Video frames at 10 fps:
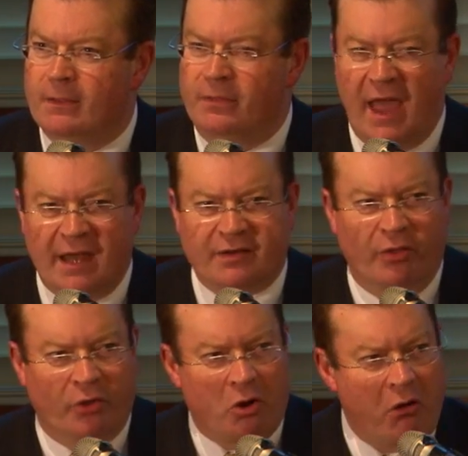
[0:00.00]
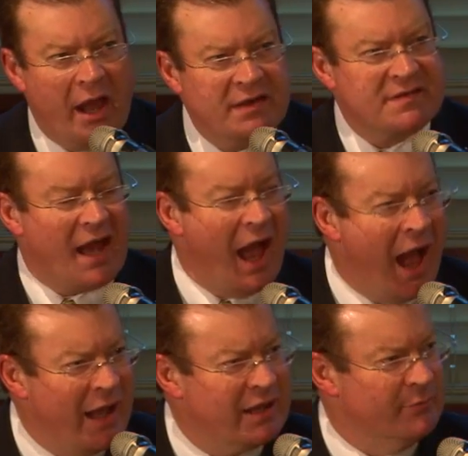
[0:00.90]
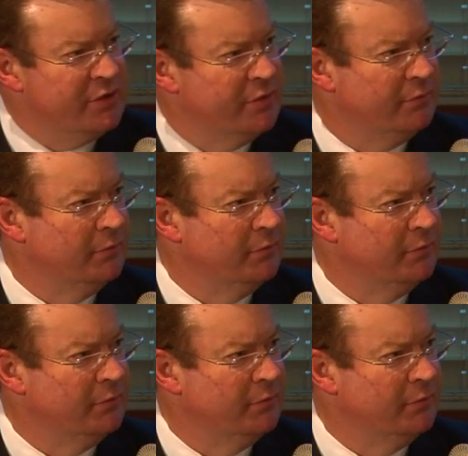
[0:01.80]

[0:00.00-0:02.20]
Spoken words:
that the greatest argument